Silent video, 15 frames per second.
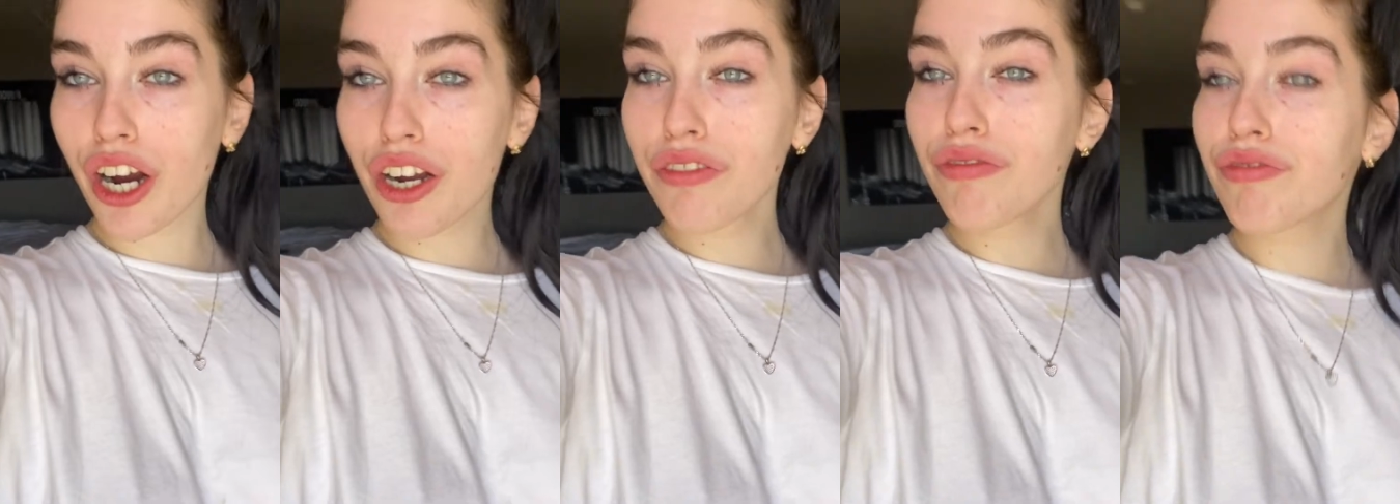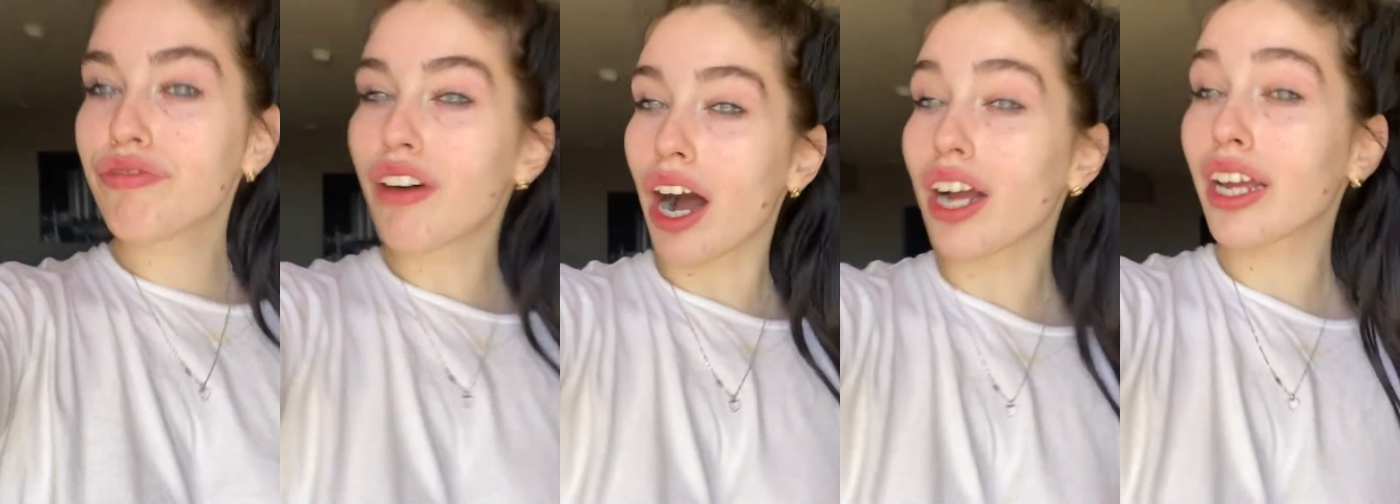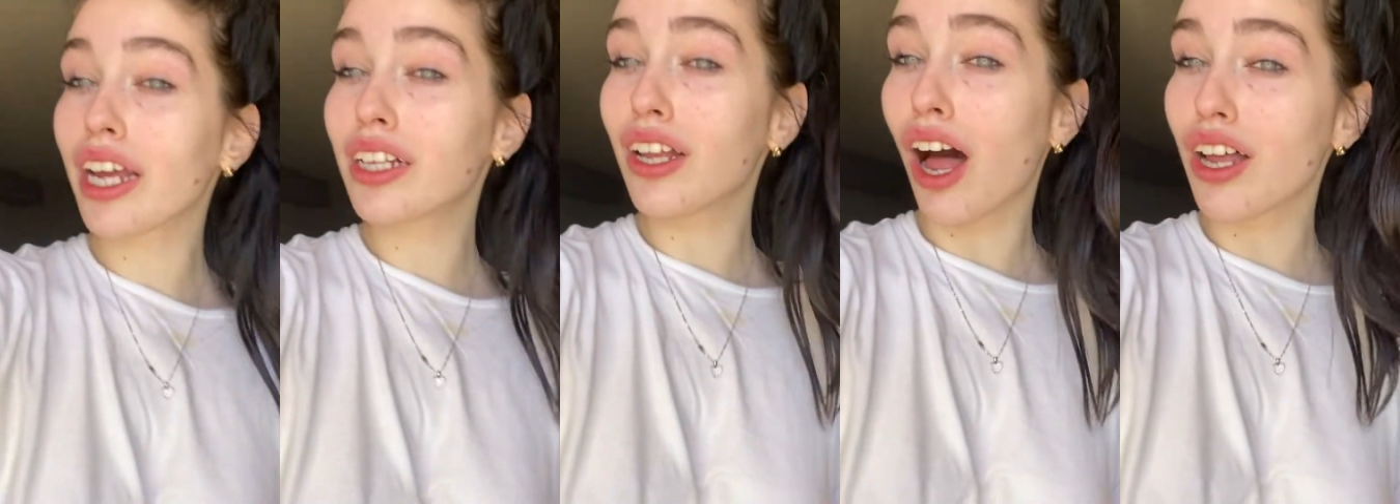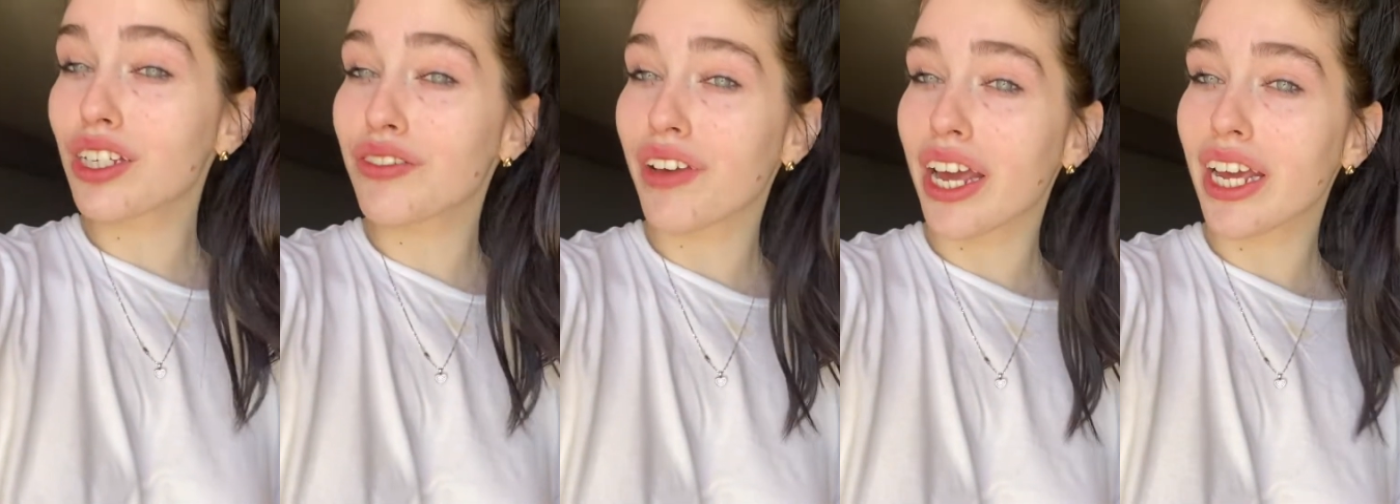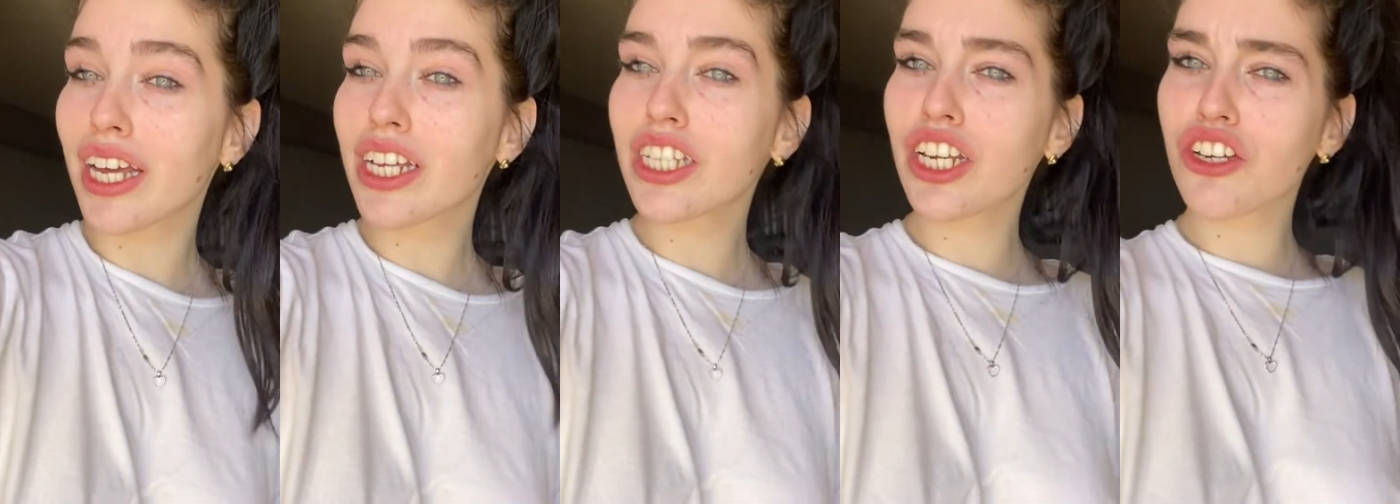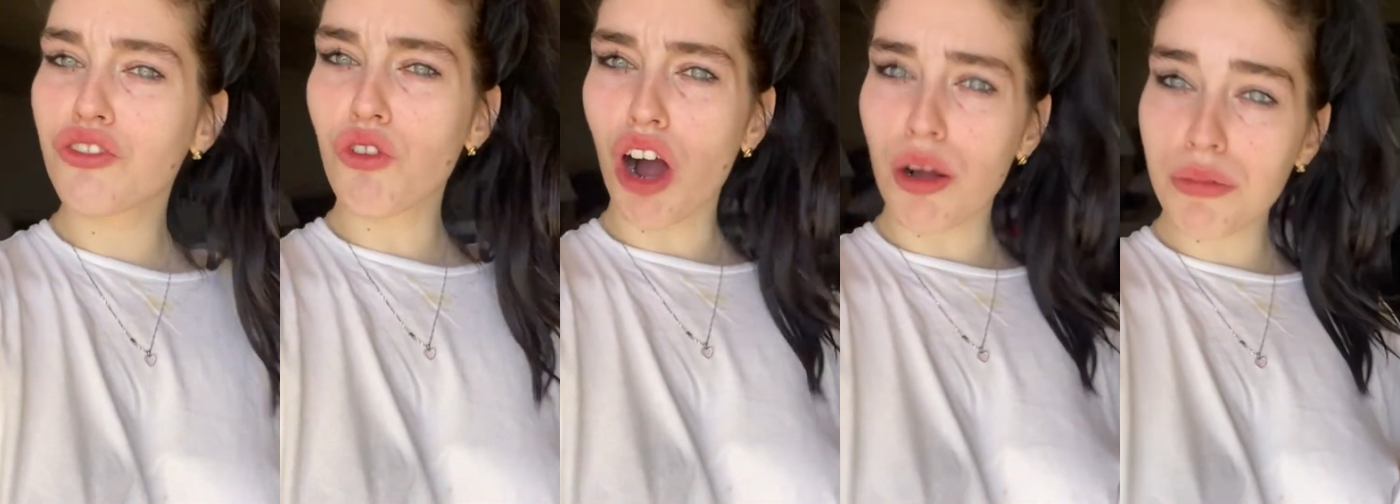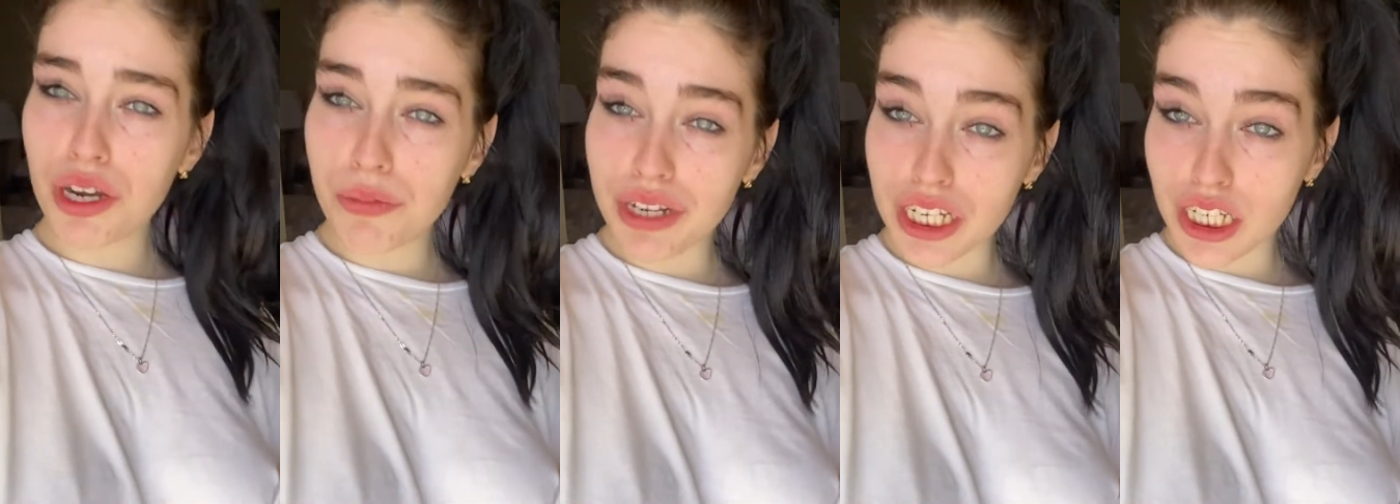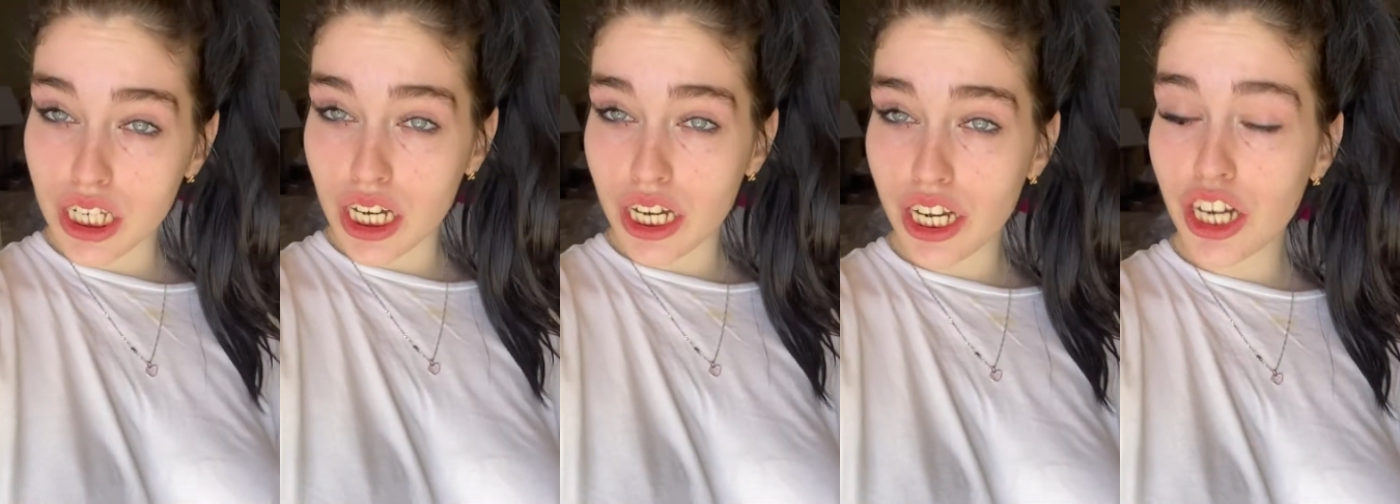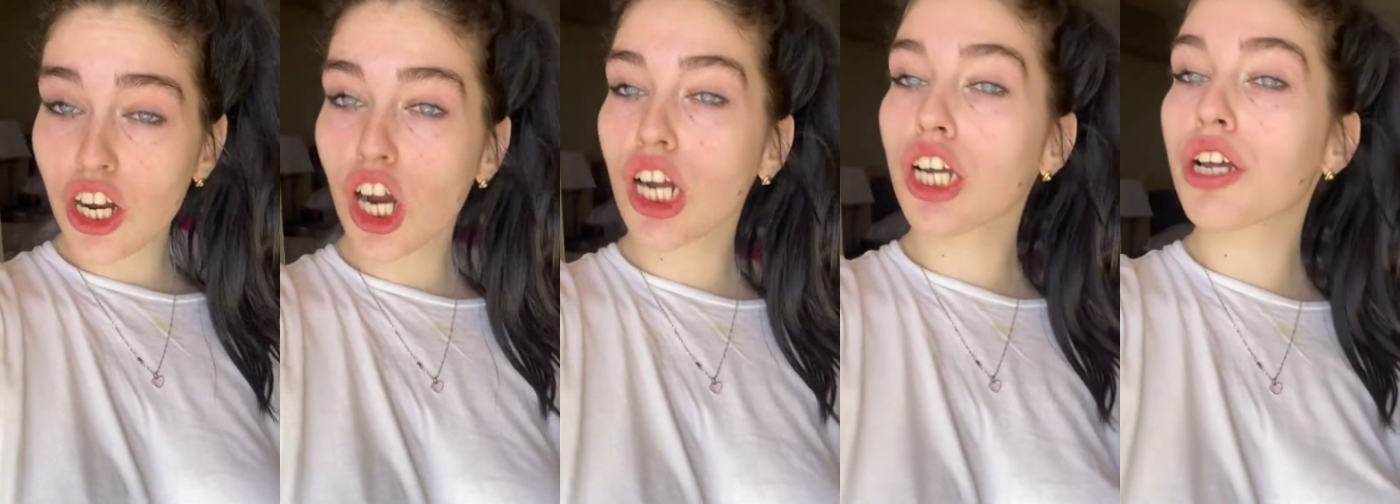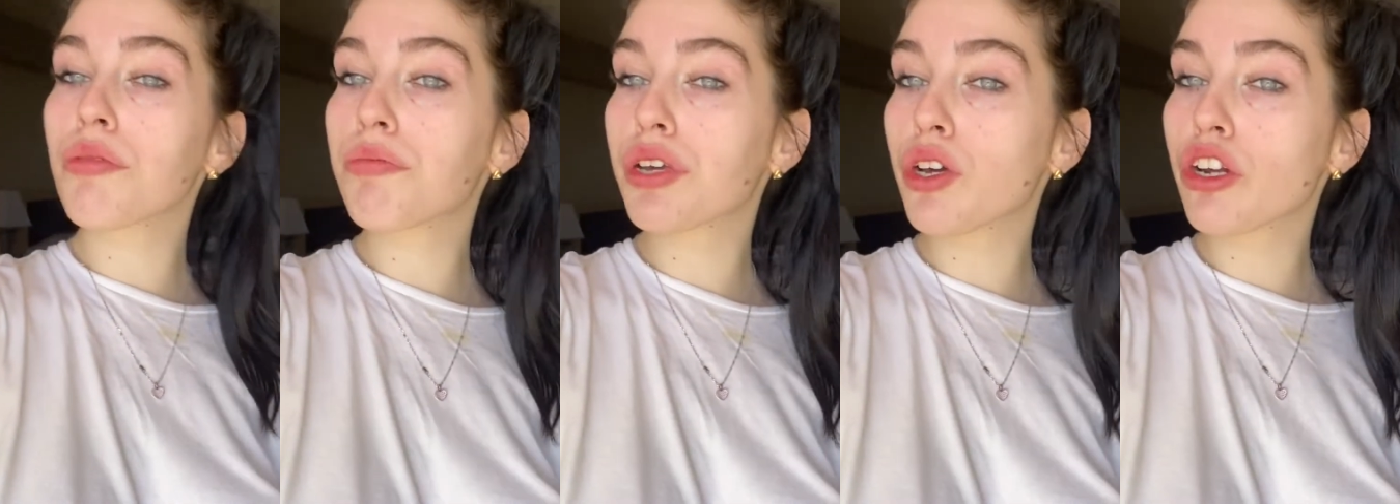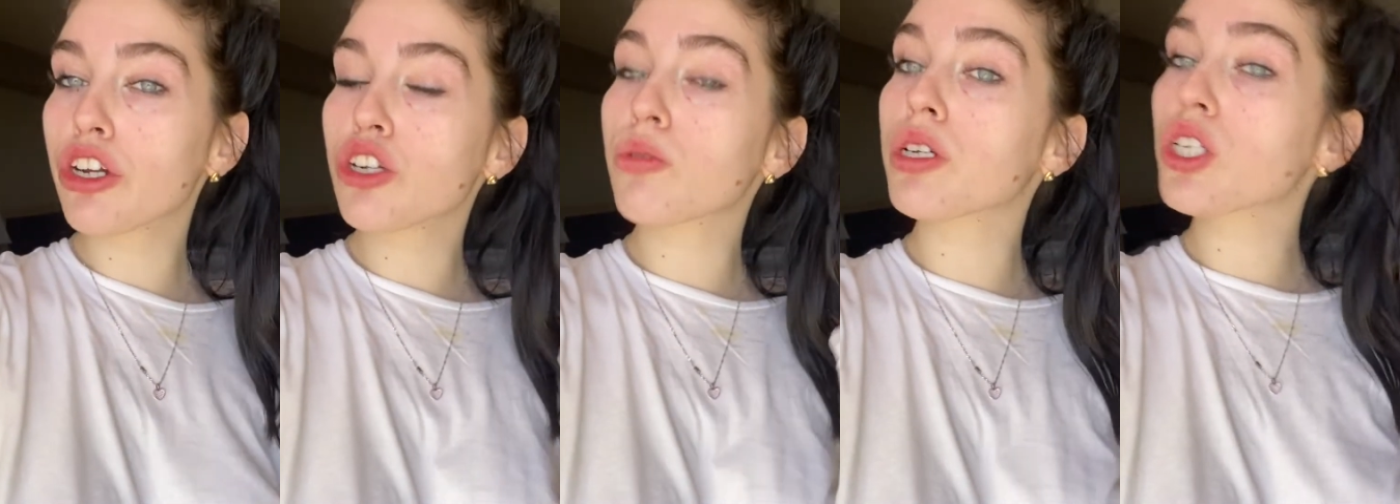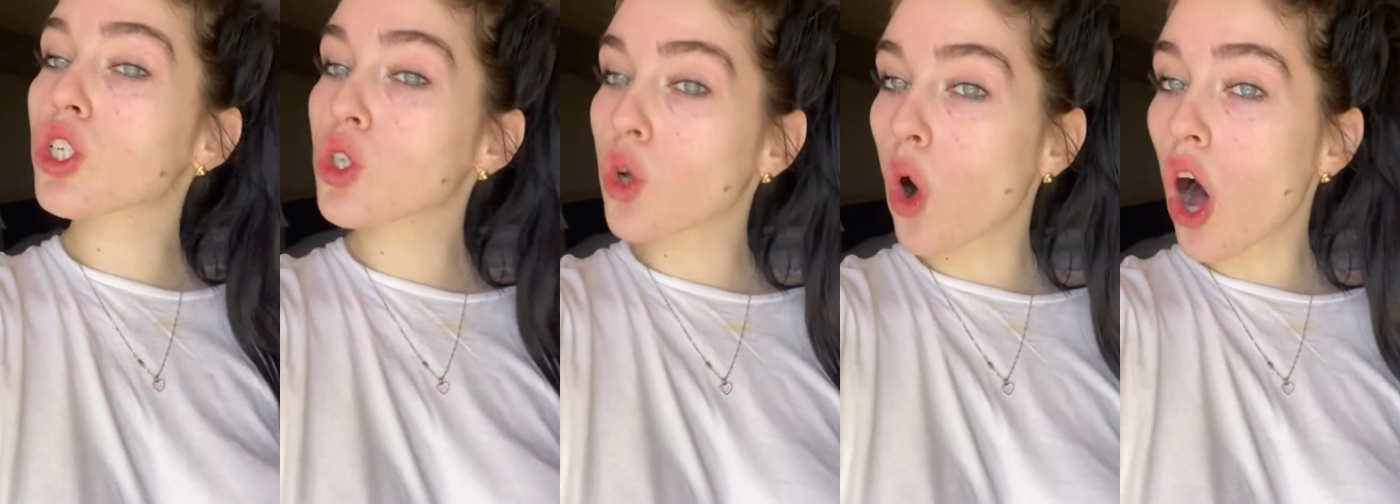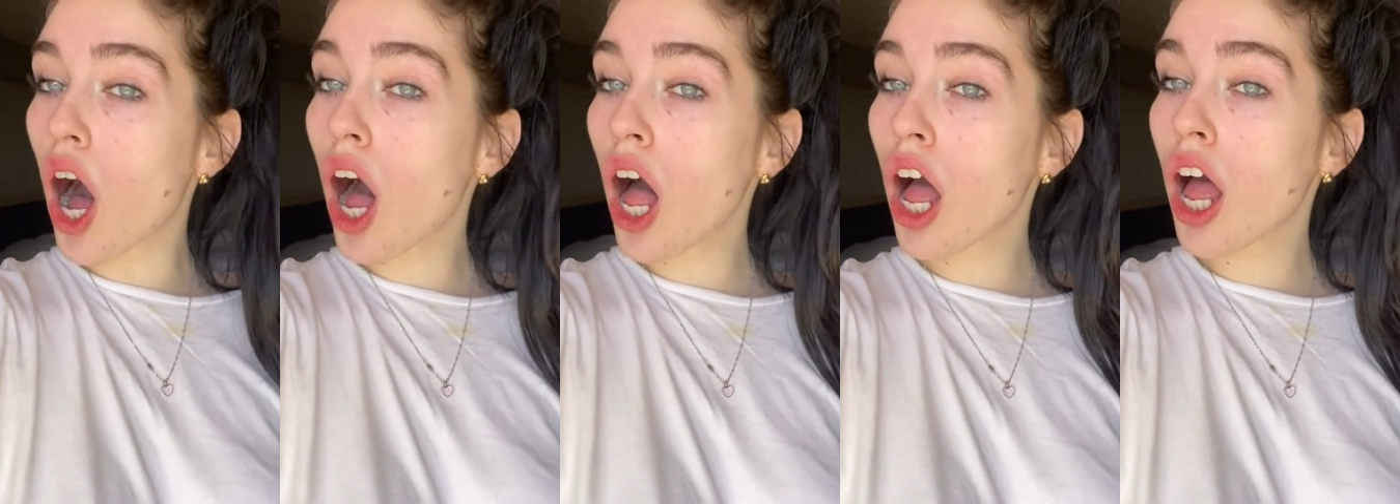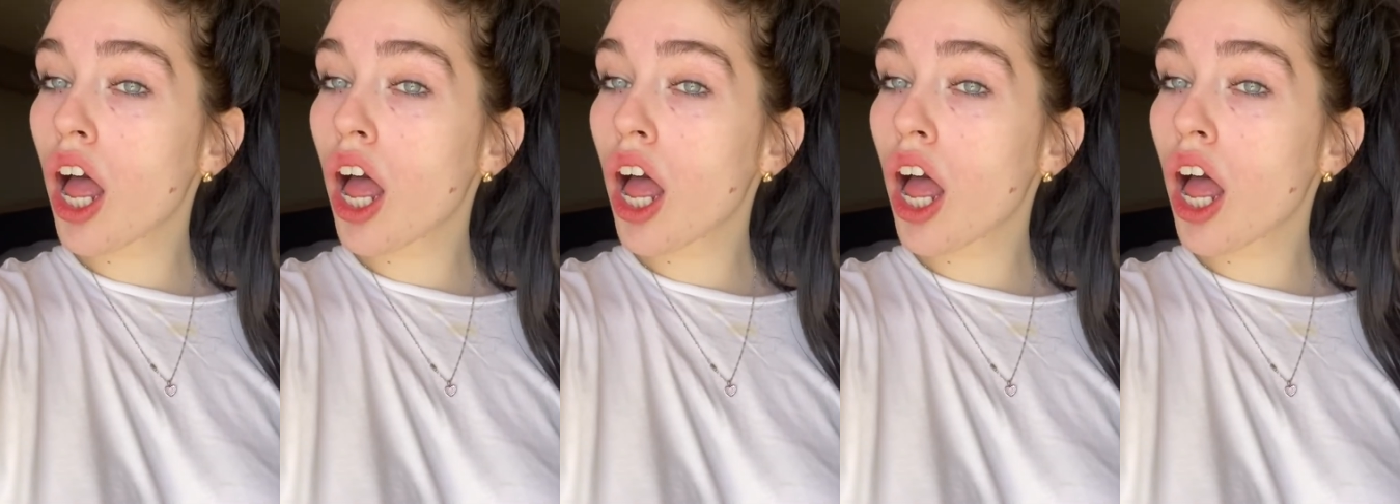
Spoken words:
in fucking Las Vegas and you want me to be sitting here on a computer doing school?